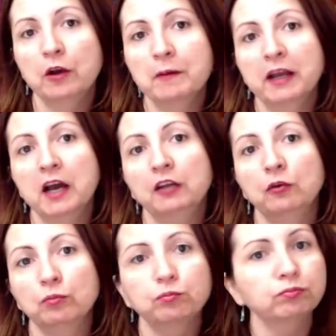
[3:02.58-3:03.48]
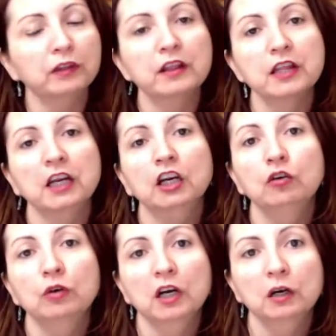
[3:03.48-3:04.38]
my God, your teeth are going to
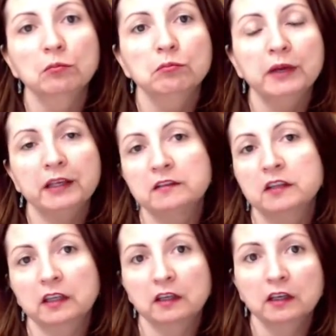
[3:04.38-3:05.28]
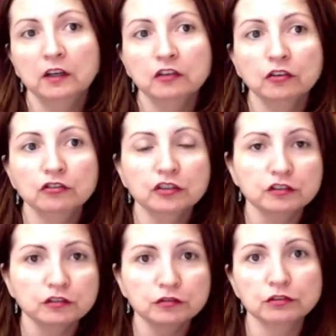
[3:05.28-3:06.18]
look amazing. So
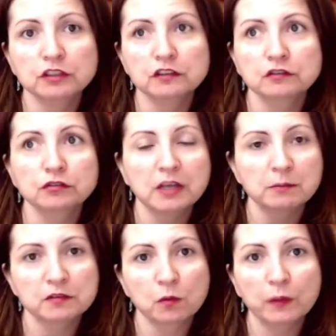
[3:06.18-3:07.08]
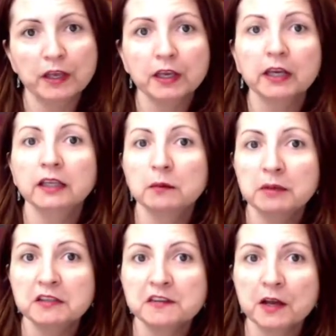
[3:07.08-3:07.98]
just do this 2 times a week. In the
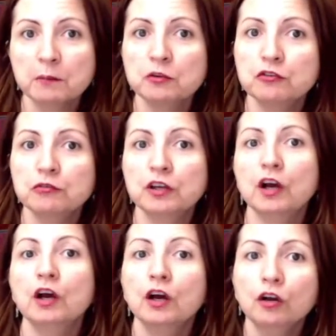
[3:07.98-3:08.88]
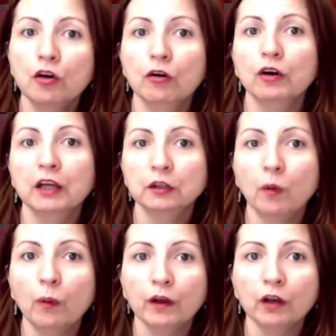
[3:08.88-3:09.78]
meantime, do the coconut
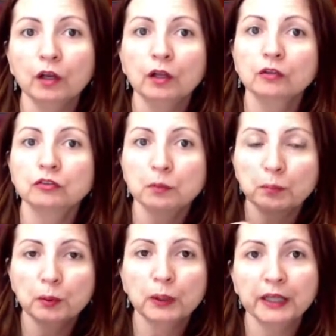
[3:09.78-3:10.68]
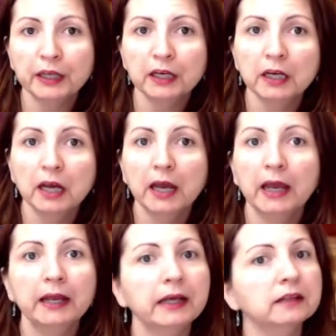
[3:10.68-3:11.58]
oil, do the pulling,
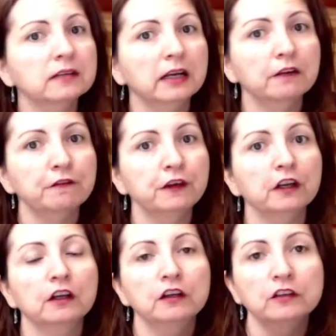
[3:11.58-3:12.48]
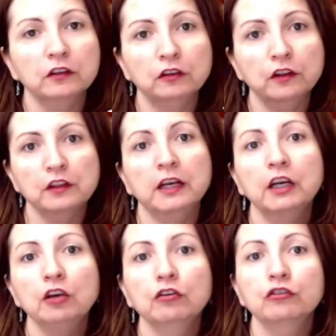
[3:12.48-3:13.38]
and it's going to your teeth are going
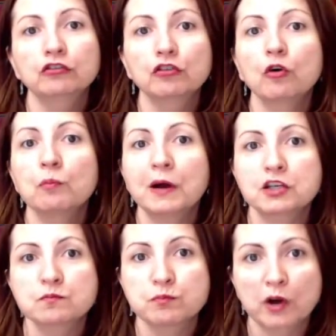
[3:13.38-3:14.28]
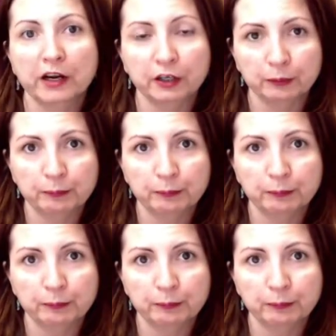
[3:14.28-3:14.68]
to look so much brighter.